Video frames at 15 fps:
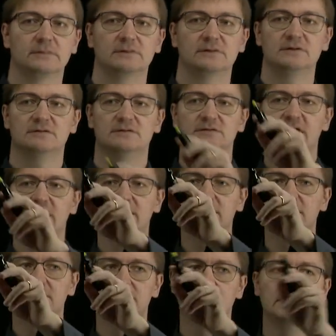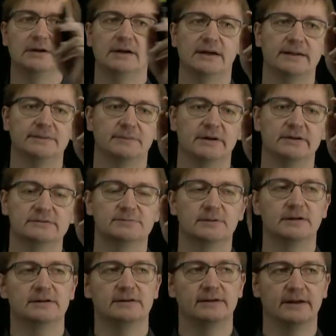This is n minus
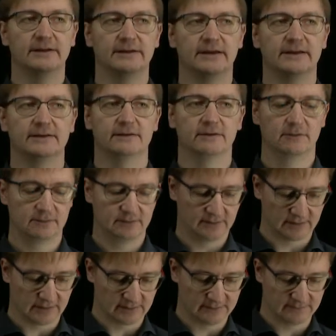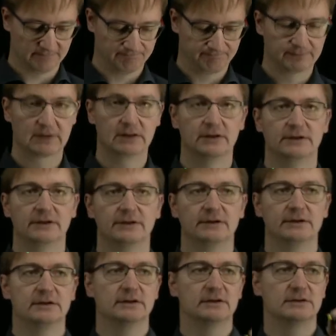1, and n again.
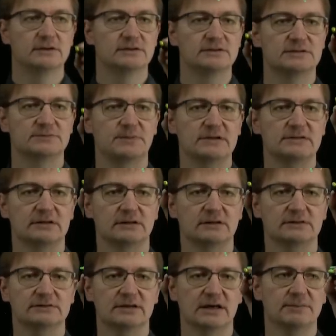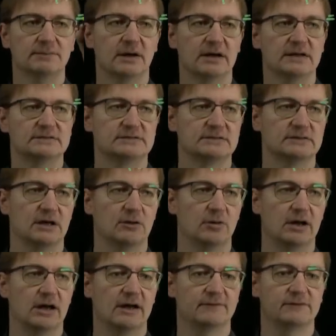This is basically the same as, now
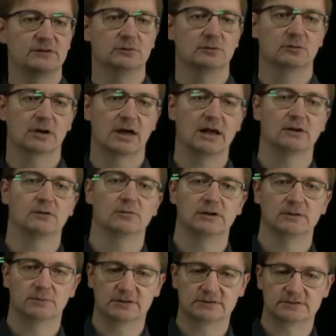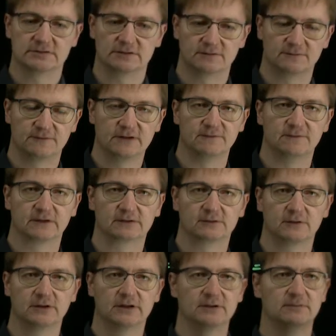I have to calculate what's 3
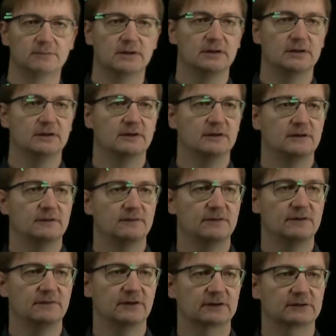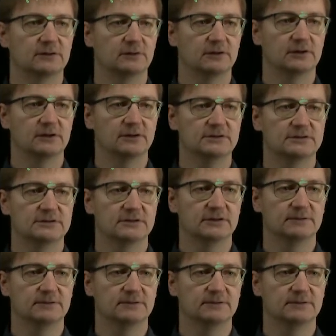factorial. 3 factorial is